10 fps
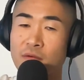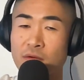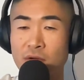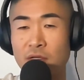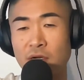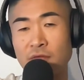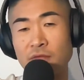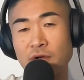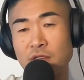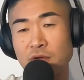or,
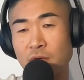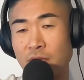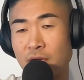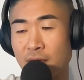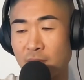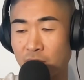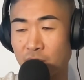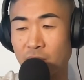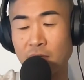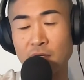friends growing up or